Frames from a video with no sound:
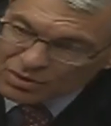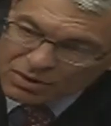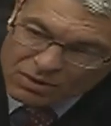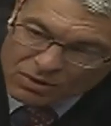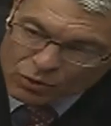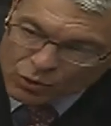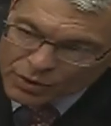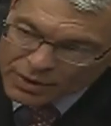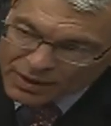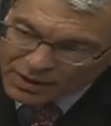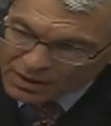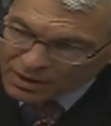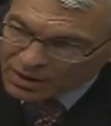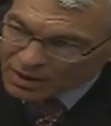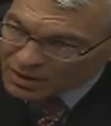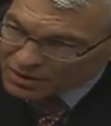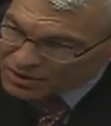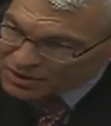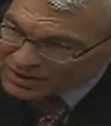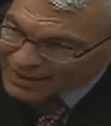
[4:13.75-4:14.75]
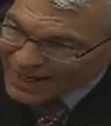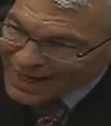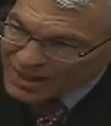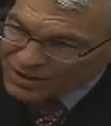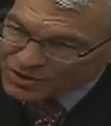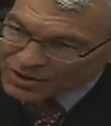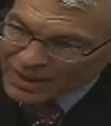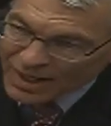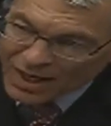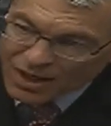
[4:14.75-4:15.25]
including uh,
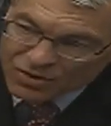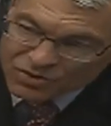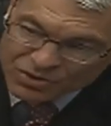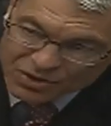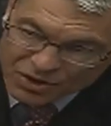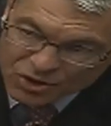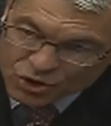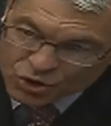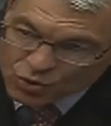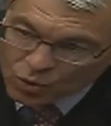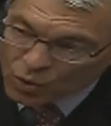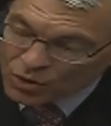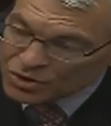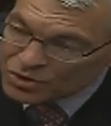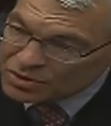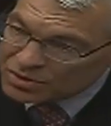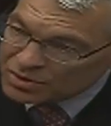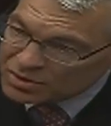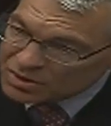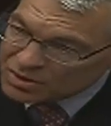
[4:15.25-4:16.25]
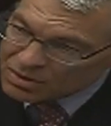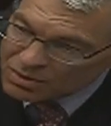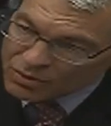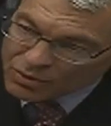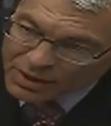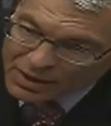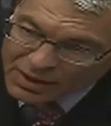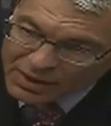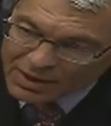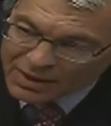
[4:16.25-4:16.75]
stash house extortions,
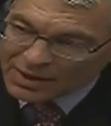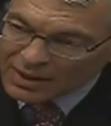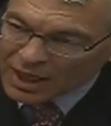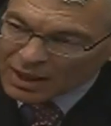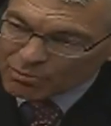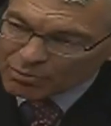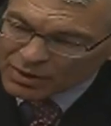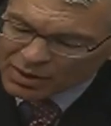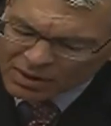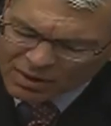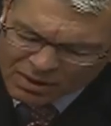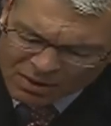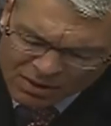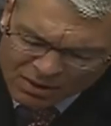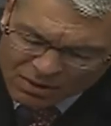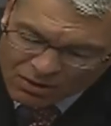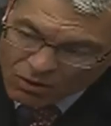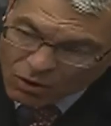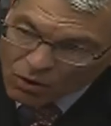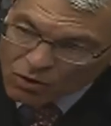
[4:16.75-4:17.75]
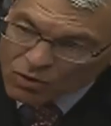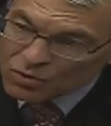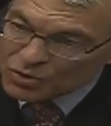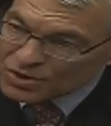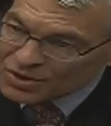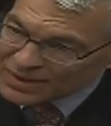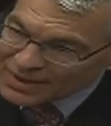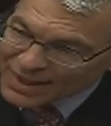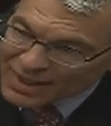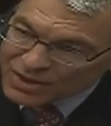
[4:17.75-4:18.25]
including kidnapping, all
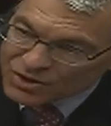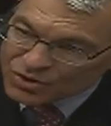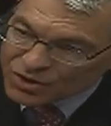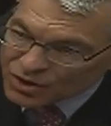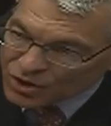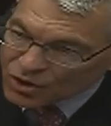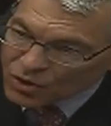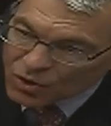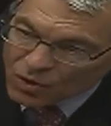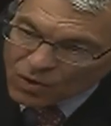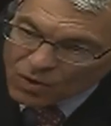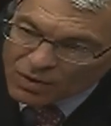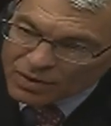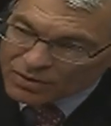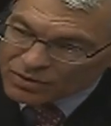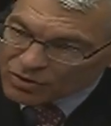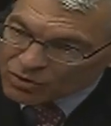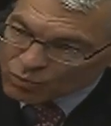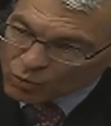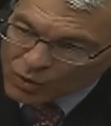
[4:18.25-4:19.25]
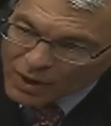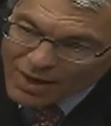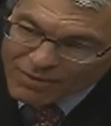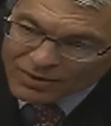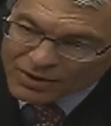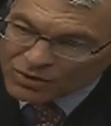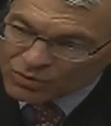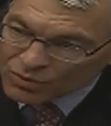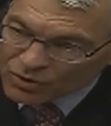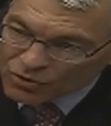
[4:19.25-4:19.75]
those things that occur and we're
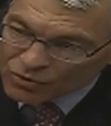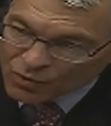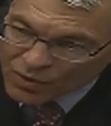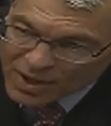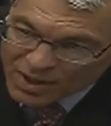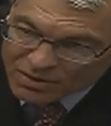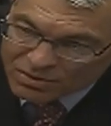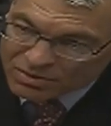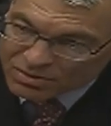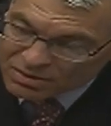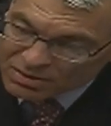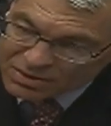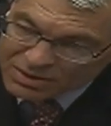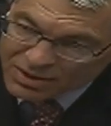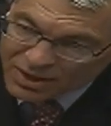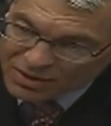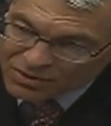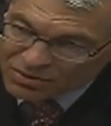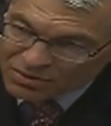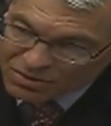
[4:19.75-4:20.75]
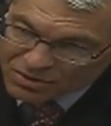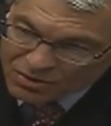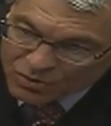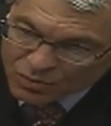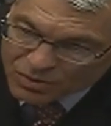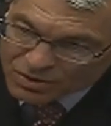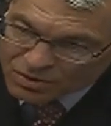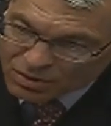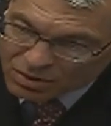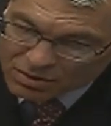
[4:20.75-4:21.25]
having to address in Texas as
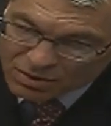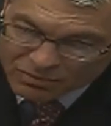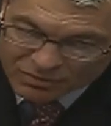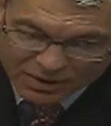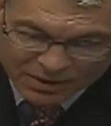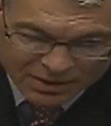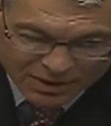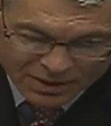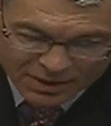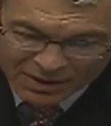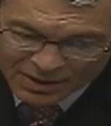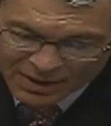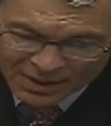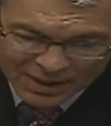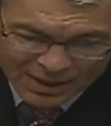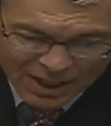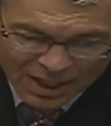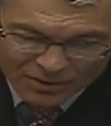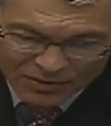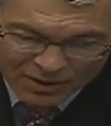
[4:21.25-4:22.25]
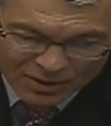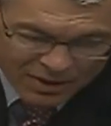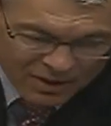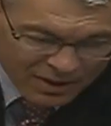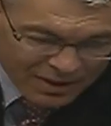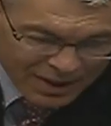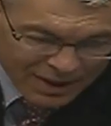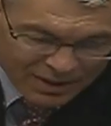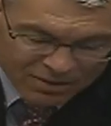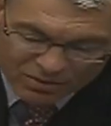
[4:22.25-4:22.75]
a result of it. And at the end of
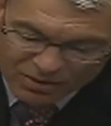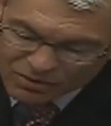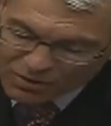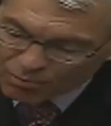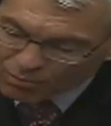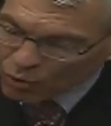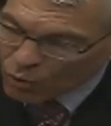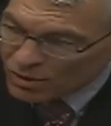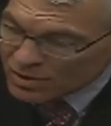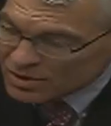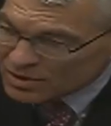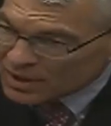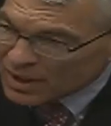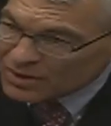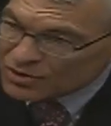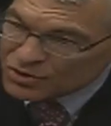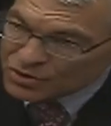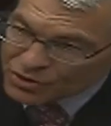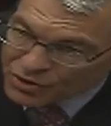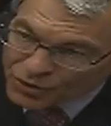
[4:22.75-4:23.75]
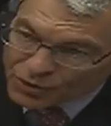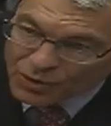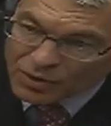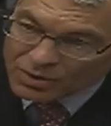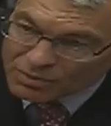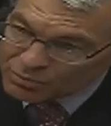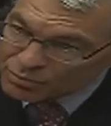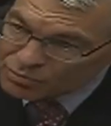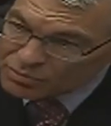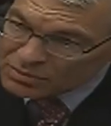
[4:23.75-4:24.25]
the day, the border's not
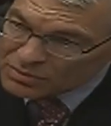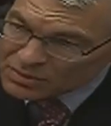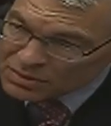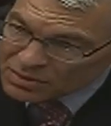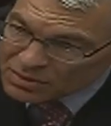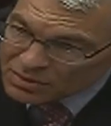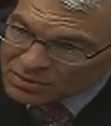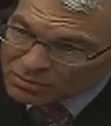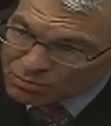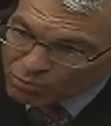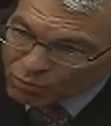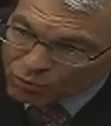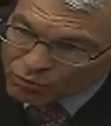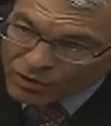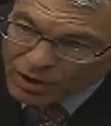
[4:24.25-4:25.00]
secure. I,